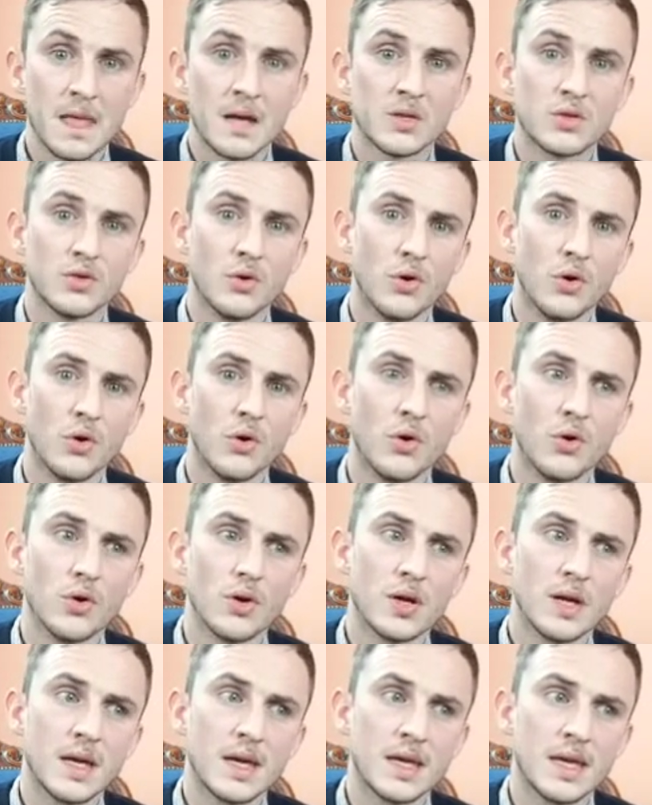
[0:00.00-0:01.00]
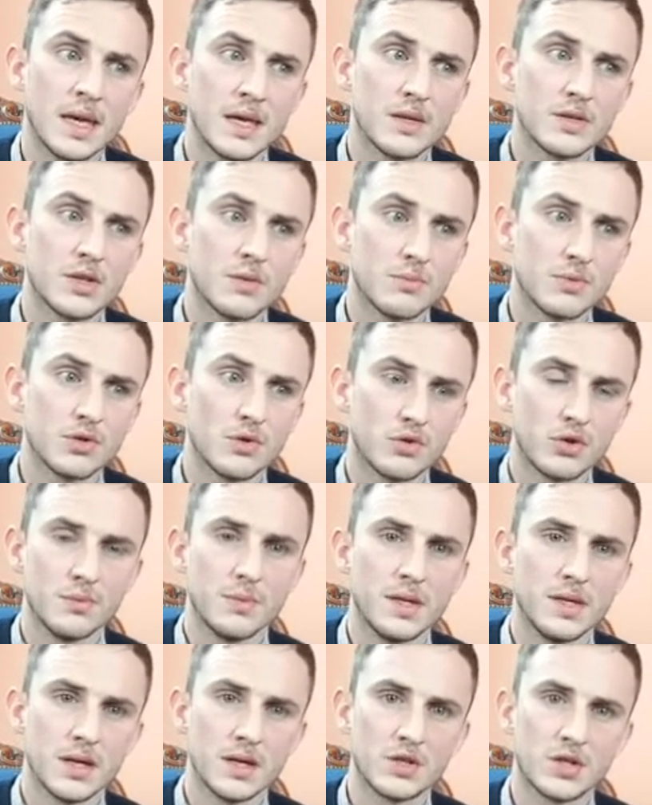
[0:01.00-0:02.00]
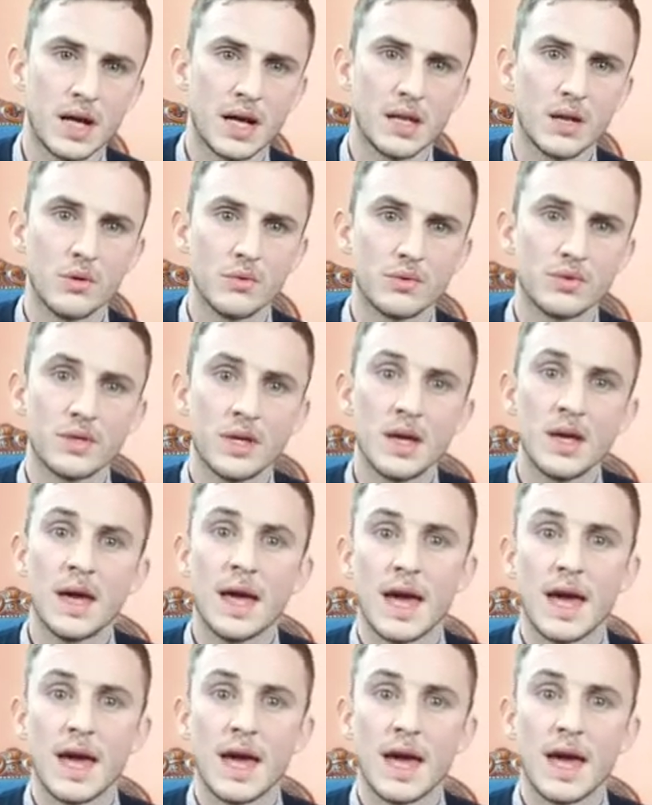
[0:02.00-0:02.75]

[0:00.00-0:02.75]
So get some social media channels